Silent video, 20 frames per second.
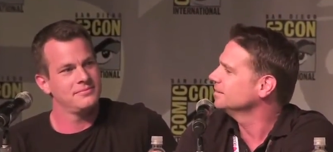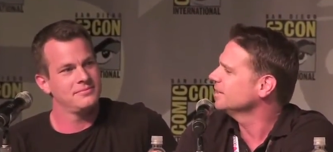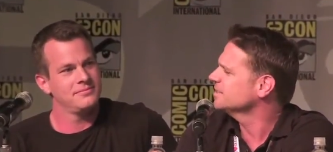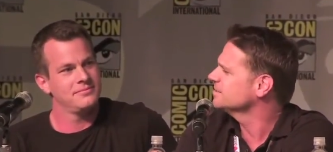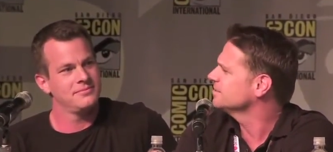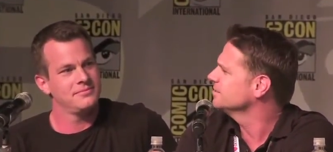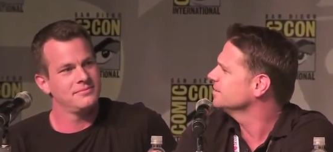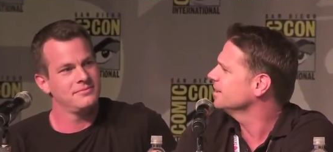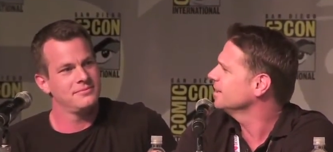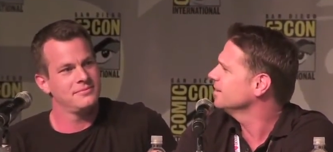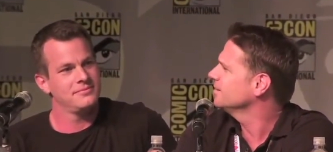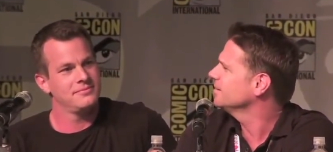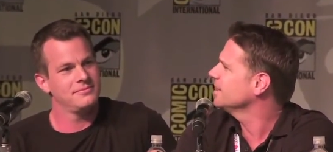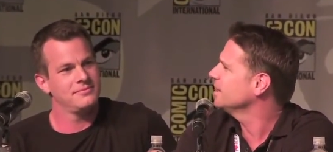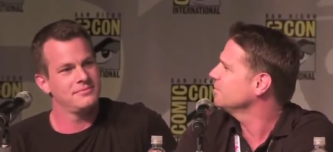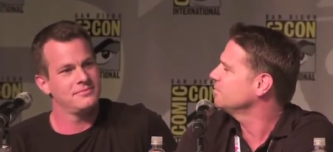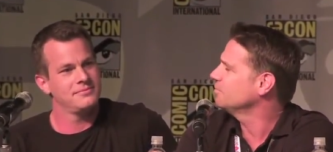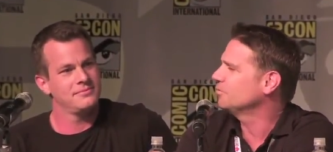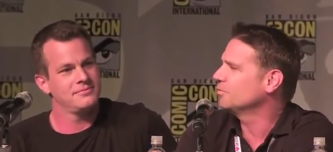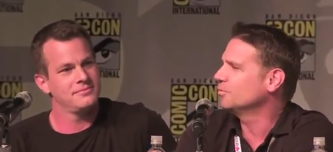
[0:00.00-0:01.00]
Speaker 1: yesterday or the
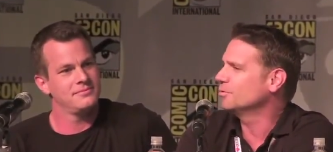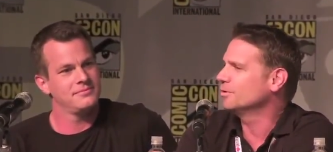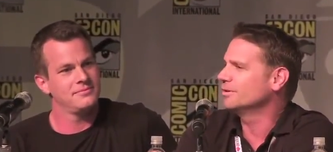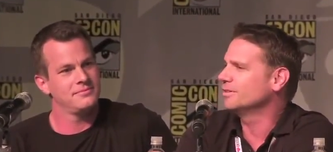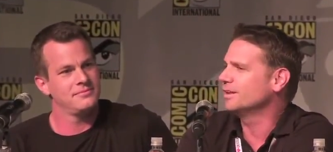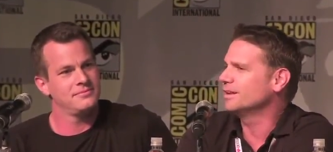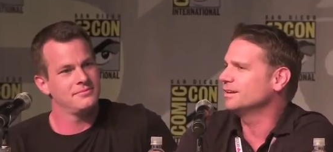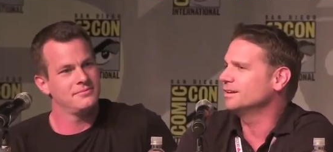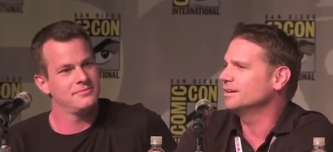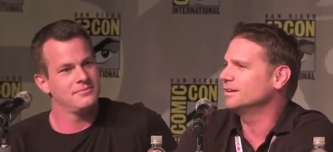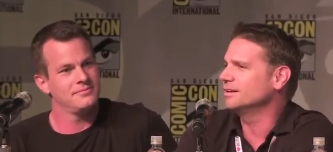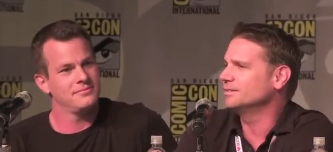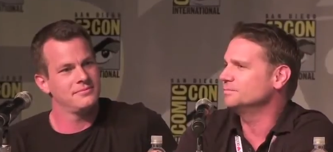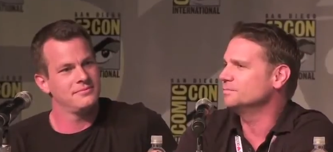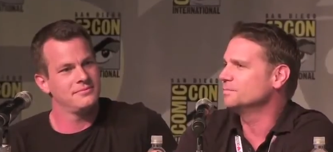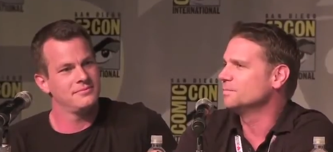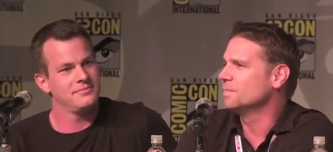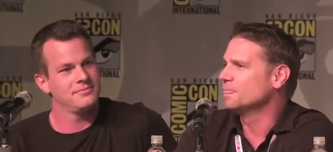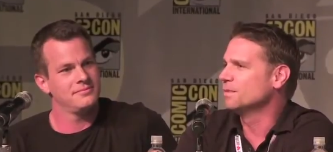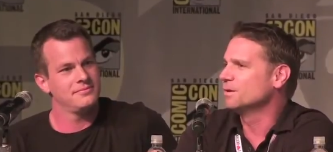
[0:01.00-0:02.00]
day before that
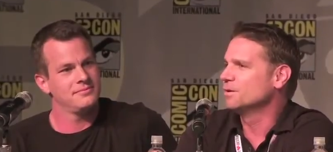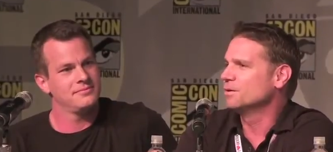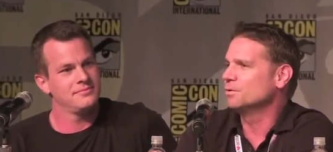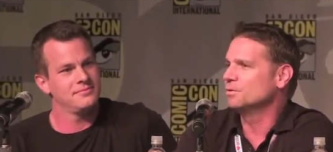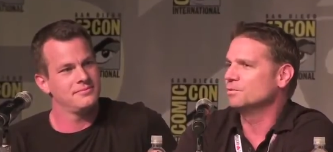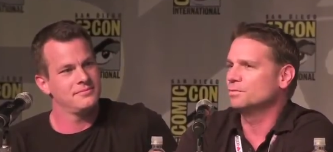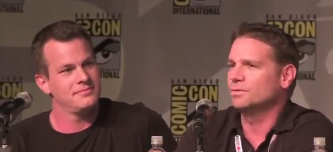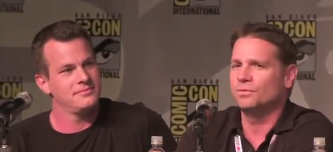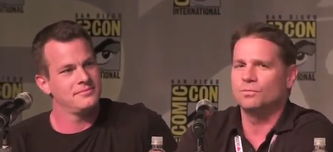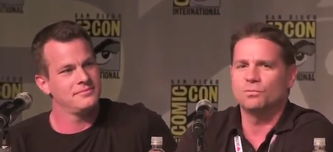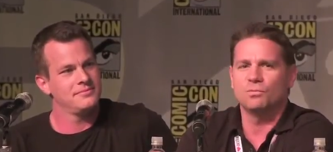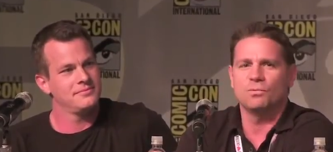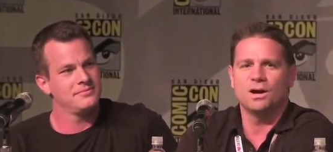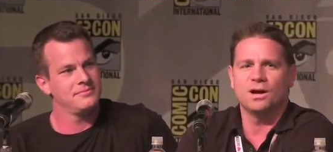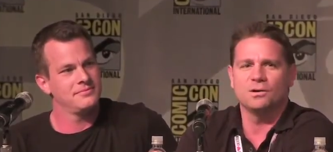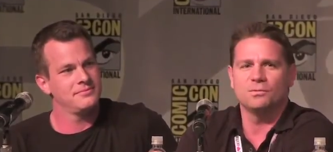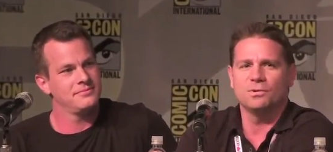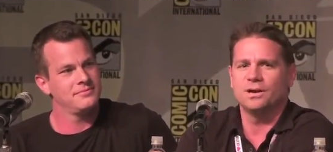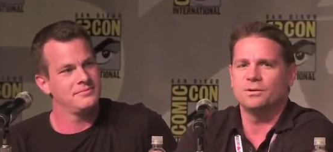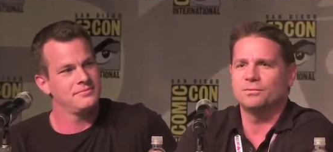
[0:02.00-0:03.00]

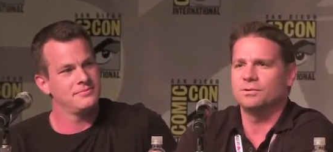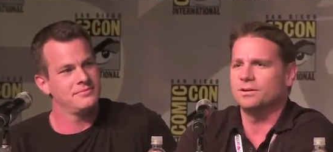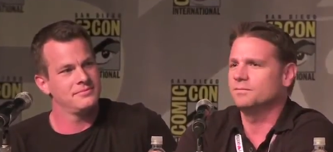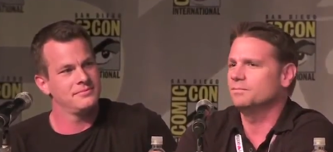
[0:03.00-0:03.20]
Huawei,